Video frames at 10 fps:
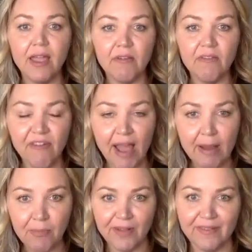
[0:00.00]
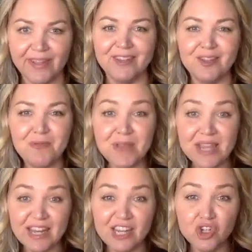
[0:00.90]
vibrantly, so we
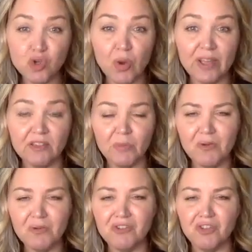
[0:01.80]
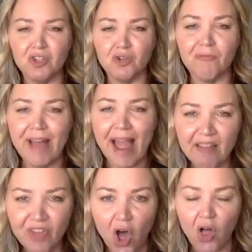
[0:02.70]
can enjoy, so we don't
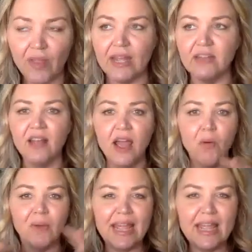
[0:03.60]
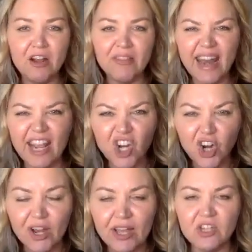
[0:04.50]
survive the holidays? When I hear that, I
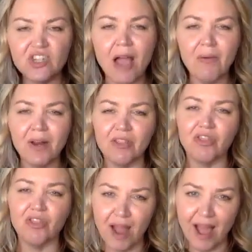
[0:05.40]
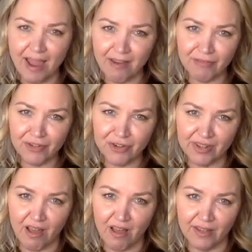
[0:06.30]
cringe. I want to thrive during
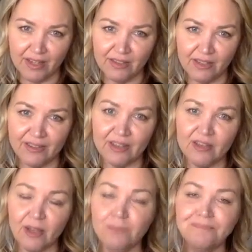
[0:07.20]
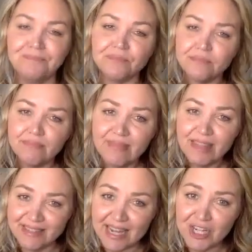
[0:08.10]
the holiday season. So
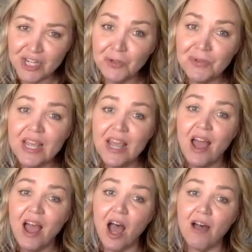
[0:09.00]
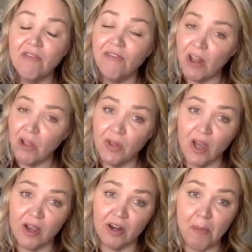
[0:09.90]
stay tuned. Follow
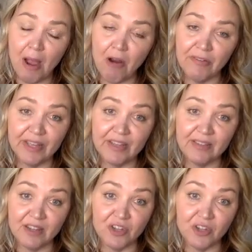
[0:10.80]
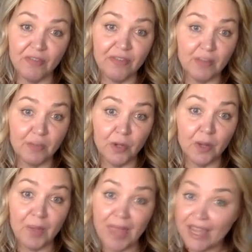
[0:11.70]
along on our Powerfully Essential Facebook
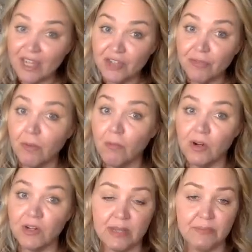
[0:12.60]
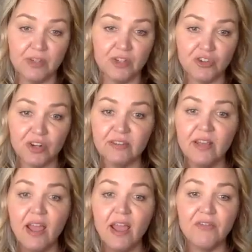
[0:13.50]
page for more tips and tricks.
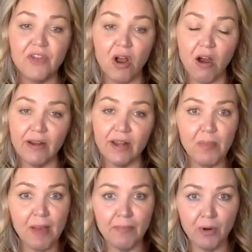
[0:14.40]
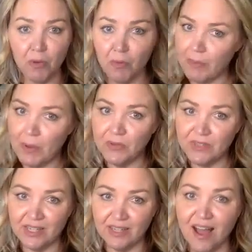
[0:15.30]
If you're already a member, we'll be
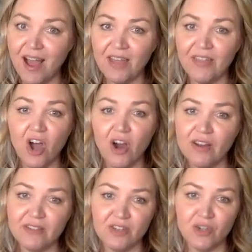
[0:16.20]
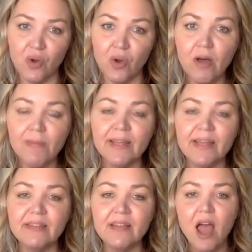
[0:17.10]
posting a lot in the Our Essential Oil
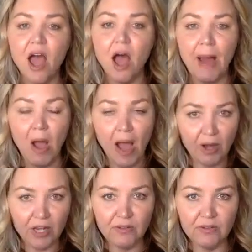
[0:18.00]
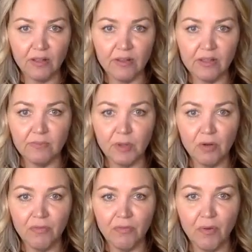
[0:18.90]
place about how to use all these
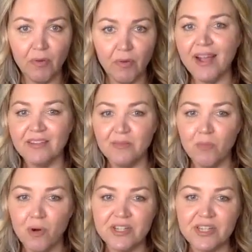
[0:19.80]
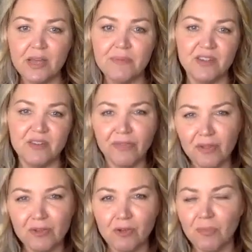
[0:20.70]
beautiful products and more tips and
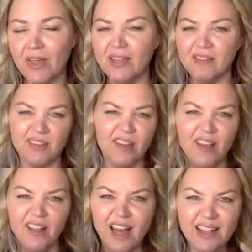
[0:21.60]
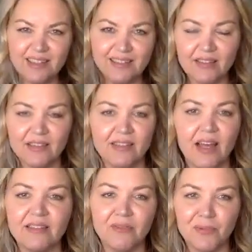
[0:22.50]
diffuser blends and
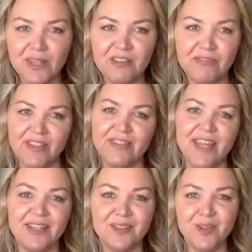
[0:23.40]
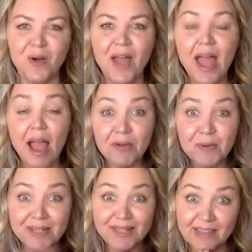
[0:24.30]
lots of really fun things. So
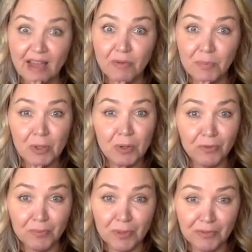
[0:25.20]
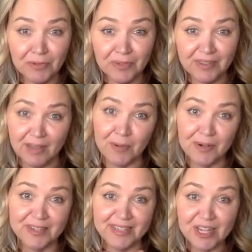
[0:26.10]
everyone, let's have a beautiful, beautiful
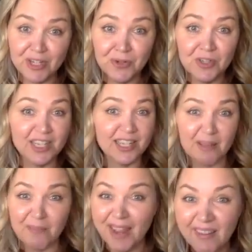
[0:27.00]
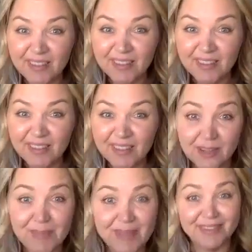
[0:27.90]
December. Stay tuned because I might have something else
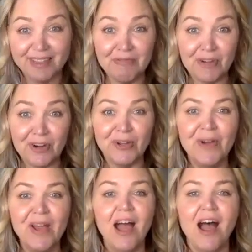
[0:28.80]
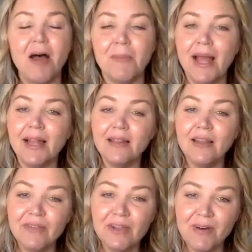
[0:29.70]
up my sleeve for you. I
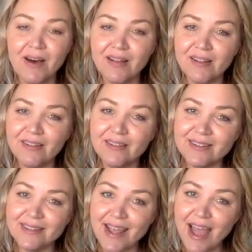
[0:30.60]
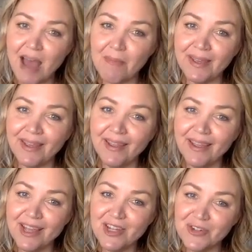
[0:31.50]
love you all. Stay happy.
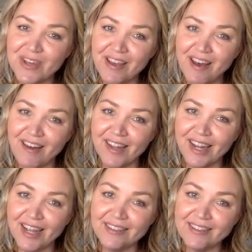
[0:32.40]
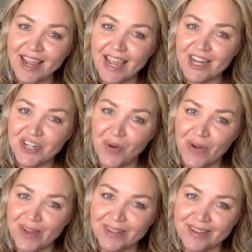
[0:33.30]
Enjoy the holidays. Get your
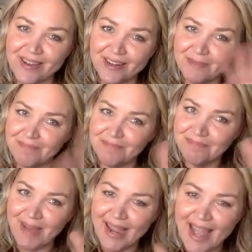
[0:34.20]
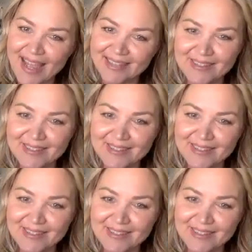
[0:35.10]
oils on. Bye, guys.